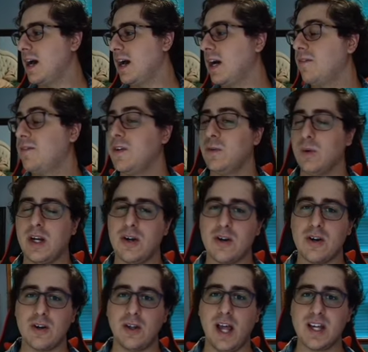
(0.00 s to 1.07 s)
Uh, if you were
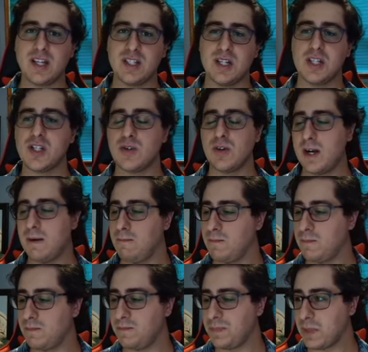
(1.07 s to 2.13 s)
here to last night's
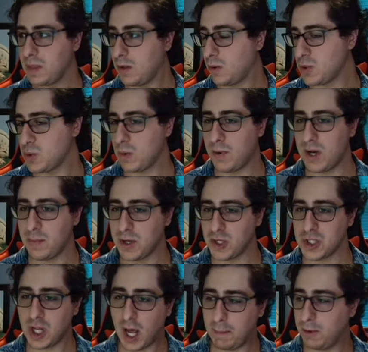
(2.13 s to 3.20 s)
stream, those were pretty
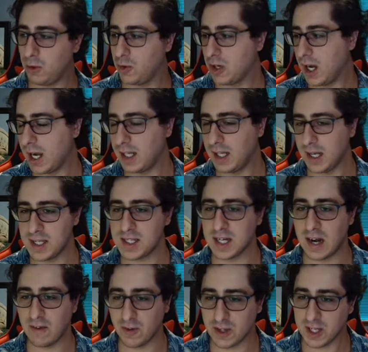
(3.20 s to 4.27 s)
much top loader
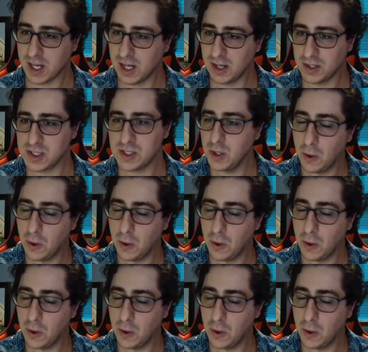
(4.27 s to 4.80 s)
highlights and everything else.